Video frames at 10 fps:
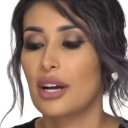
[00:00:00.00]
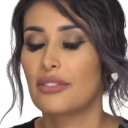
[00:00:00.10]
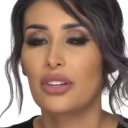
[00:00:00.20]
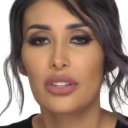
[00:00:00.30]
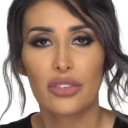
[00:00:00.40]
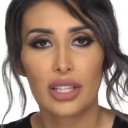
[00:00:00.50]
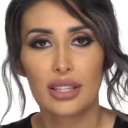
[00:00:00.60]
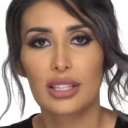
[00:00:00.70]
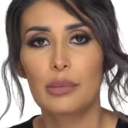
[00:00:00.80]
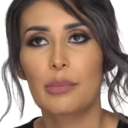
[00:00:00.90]
very, very
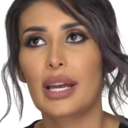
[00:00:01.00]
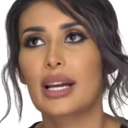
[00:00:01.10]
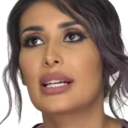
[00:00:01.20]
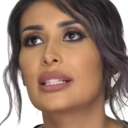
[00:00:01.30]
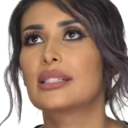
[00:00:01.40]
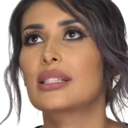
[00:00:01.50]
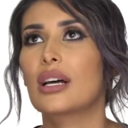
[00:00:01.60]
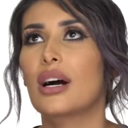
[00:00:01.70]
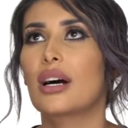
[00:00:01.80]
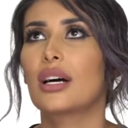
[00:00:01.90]
thin bands.
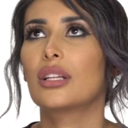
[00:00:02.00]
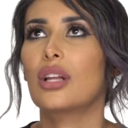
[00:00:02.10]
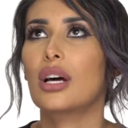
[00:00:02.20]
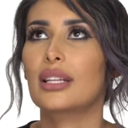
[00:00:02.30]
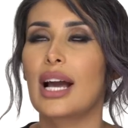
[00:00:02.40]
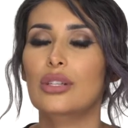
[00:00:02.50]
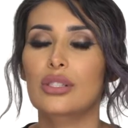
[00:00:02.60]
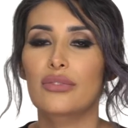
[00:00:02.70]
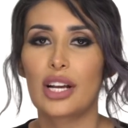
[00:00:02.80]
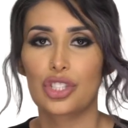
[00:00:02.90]
A lot of the House
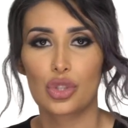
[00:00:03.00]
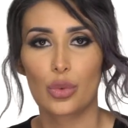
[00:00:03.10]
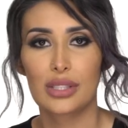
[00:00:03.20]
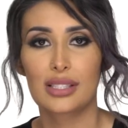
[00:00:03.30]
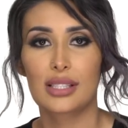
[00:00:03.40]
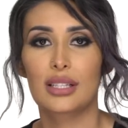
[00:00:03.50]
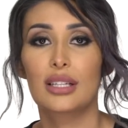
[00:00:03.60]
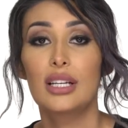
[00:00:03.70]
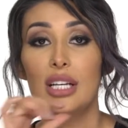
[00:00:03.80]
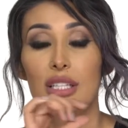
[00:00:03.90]
of Lashes ones, the
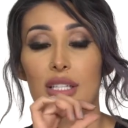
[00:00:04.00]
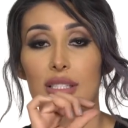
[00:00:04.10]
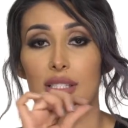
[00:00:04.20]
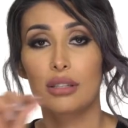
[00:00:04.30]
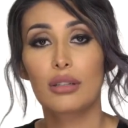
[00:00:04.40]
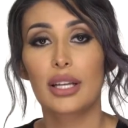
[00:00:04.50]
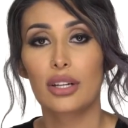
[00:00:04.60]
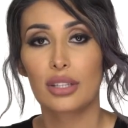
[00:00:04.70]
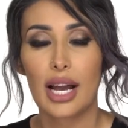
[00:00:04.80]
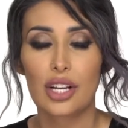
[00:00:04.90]
single
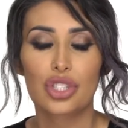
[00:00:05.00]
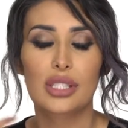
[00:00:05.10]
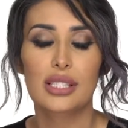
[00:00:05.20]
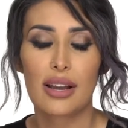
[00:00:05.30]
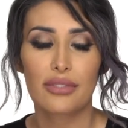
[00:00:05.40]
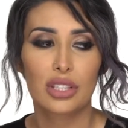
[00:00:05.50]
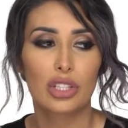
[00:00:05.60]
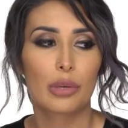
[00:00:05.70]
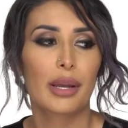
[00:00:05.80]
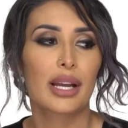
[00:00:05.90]
layer lashes have
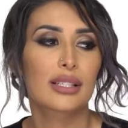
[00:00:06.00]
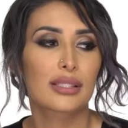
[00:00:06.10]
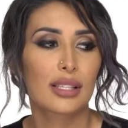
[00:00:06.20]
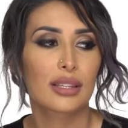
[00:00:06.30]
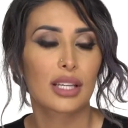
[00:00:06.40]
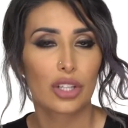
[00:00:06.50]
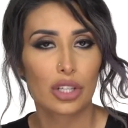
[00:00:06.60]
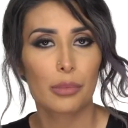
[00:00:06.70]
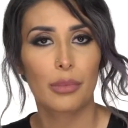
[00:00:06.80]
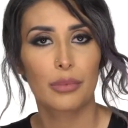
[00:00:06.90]
thinner bands. The
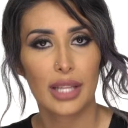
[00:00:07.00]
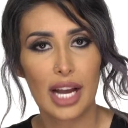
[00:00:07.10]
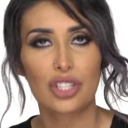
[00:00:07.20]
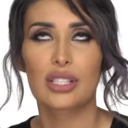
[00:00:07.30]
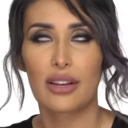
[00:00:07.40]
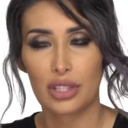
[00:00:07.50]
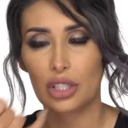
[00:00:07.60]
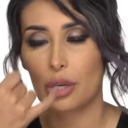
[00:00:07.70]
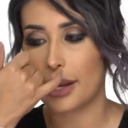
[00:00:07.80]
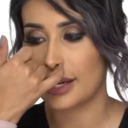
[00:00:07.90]
thicker lashes have
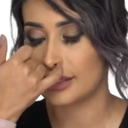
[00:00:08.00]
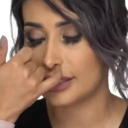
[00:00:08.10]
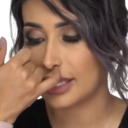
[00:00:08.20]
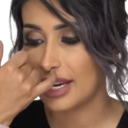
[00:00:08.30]
thicker bands.